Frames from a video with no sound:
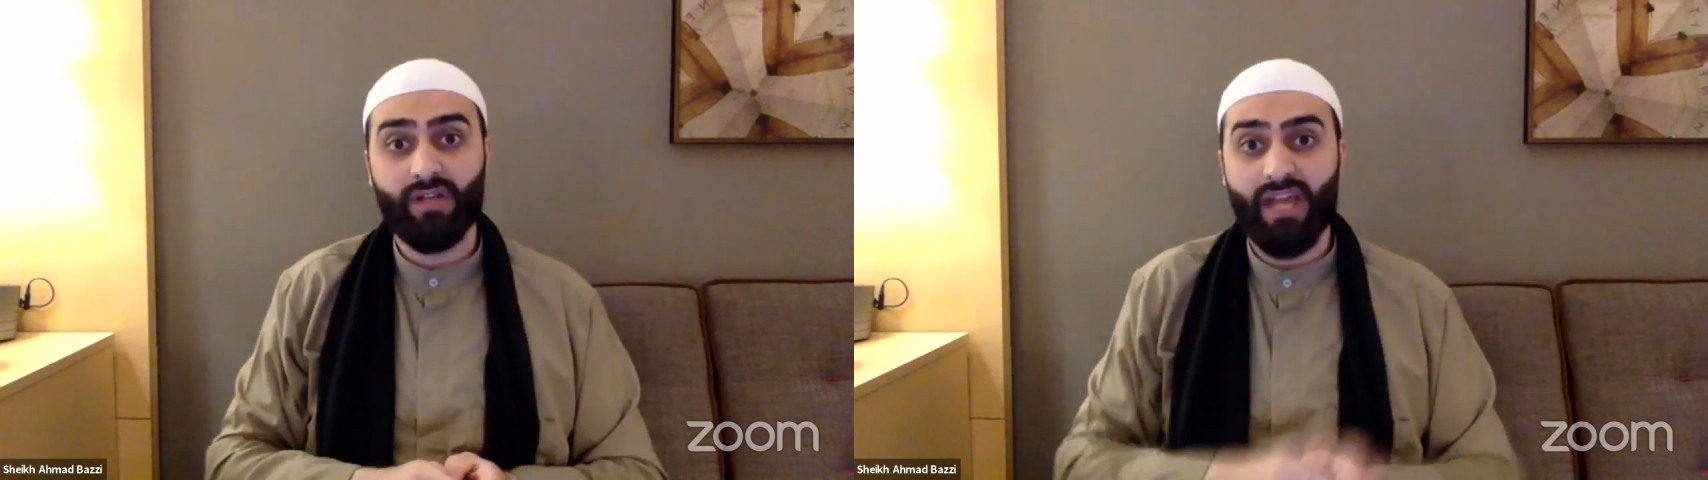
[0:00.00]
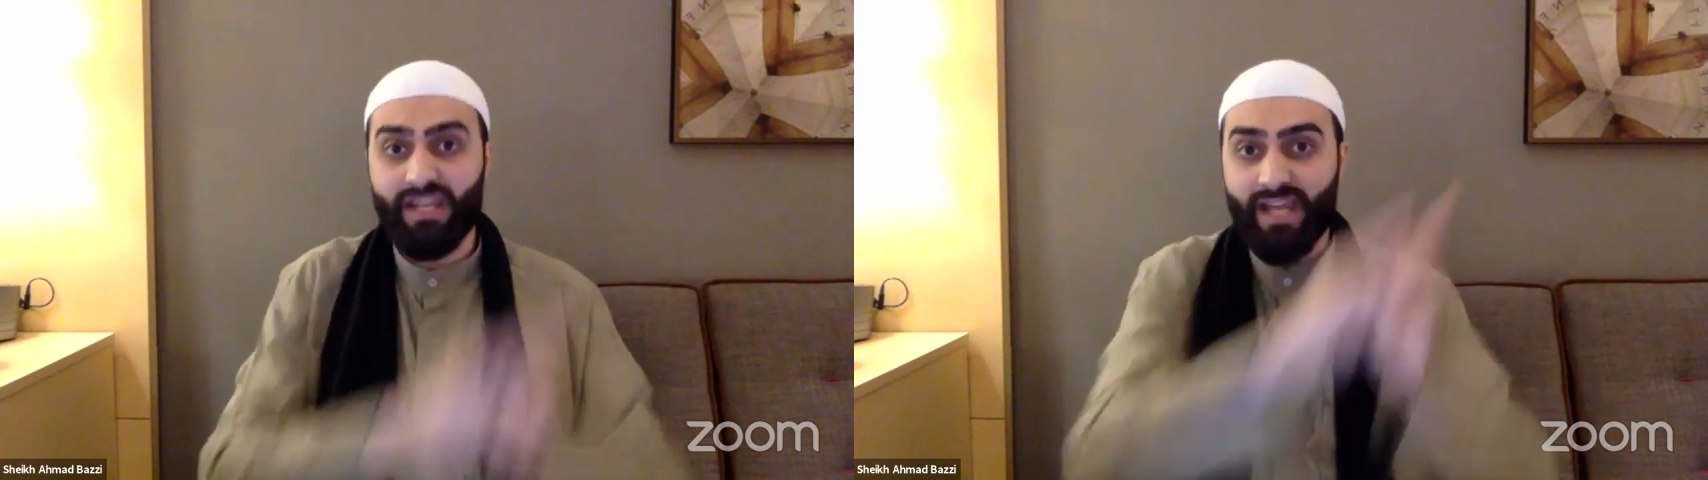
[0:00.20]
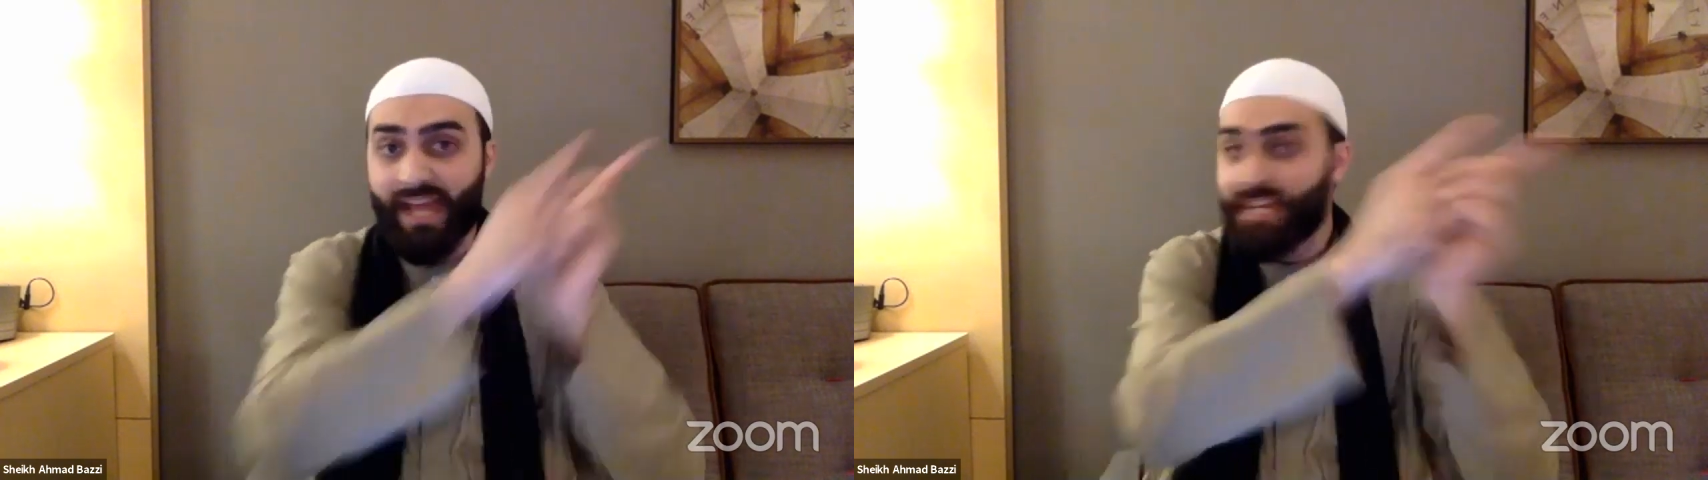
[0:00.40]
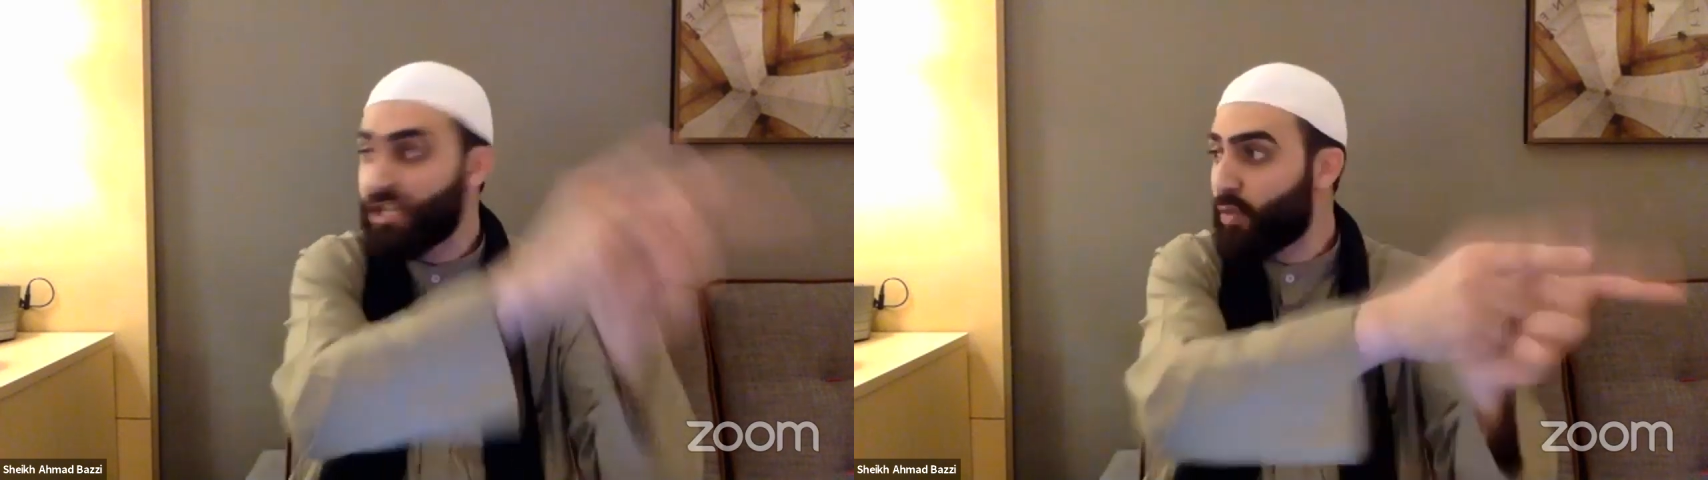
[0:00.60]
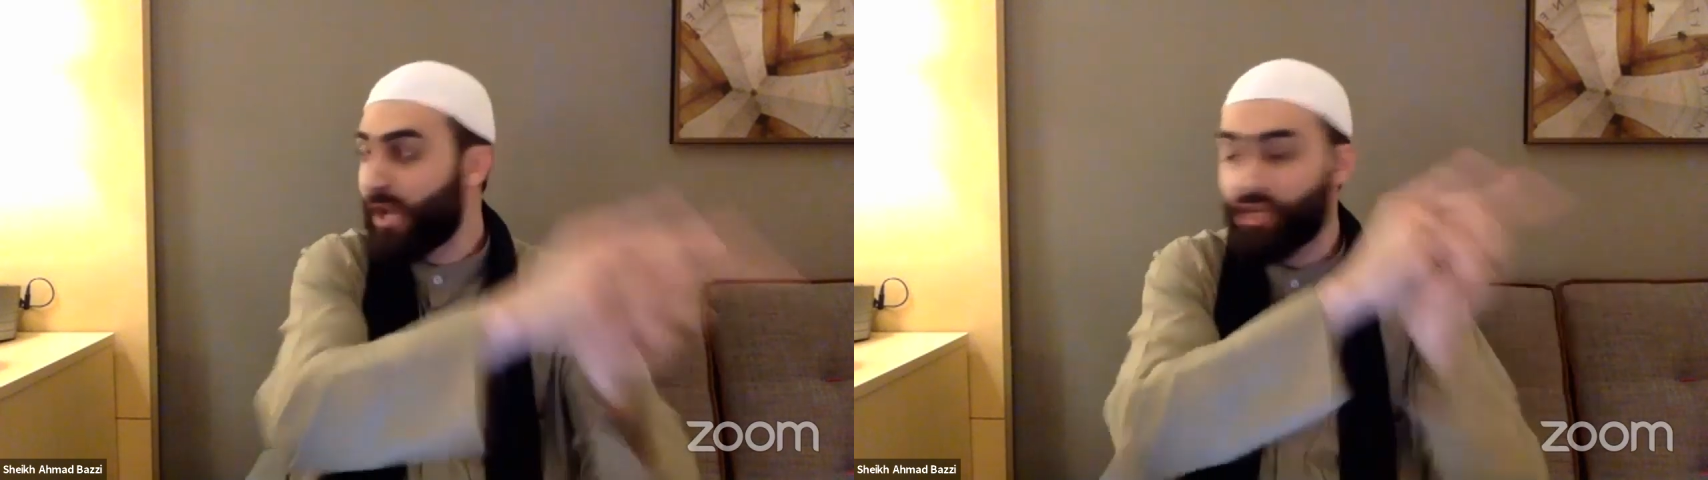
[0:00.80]
in any
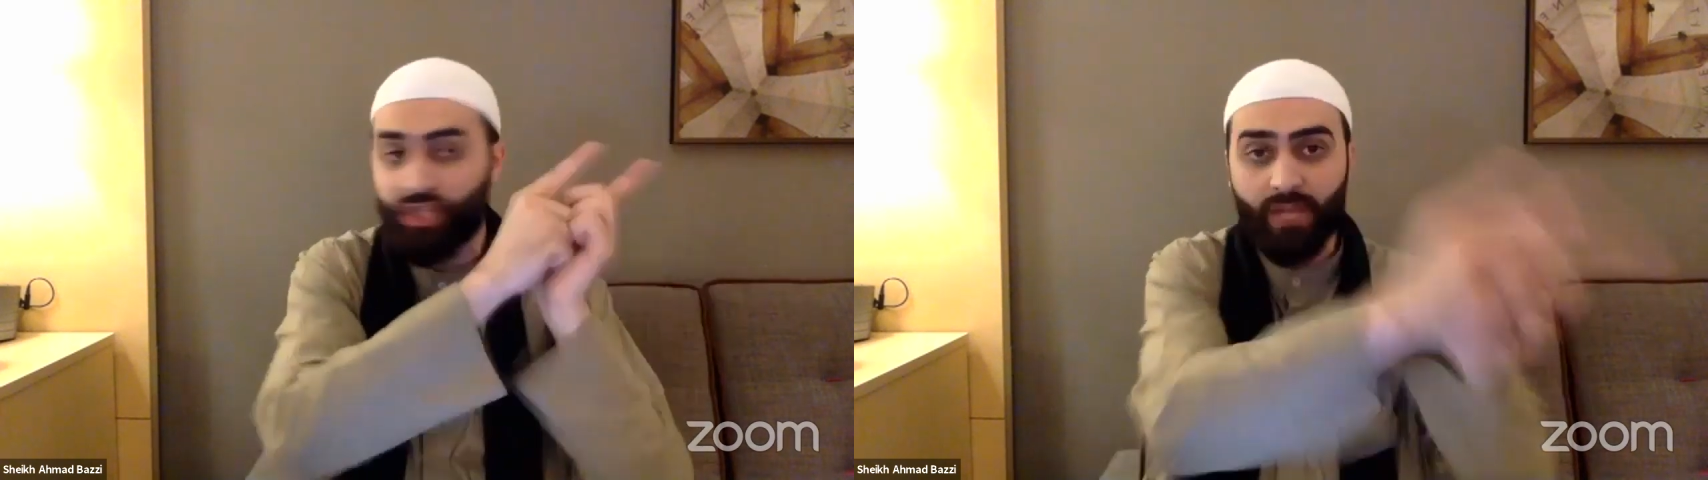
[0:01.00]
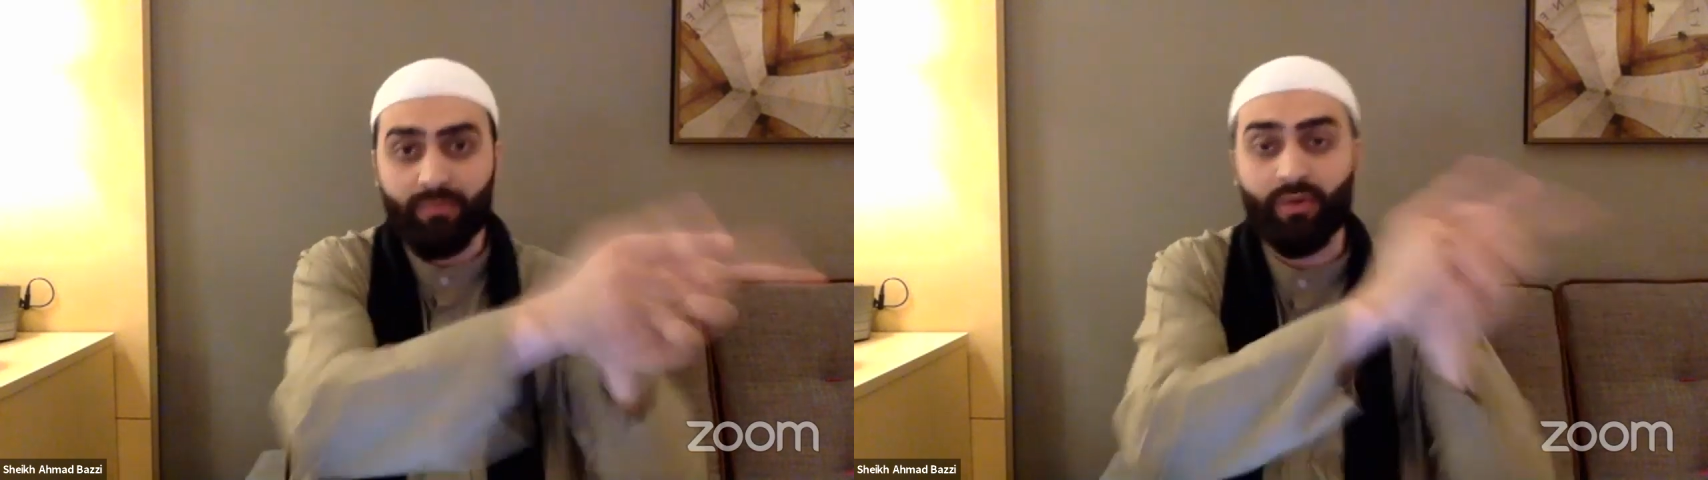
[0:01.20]
way, shape,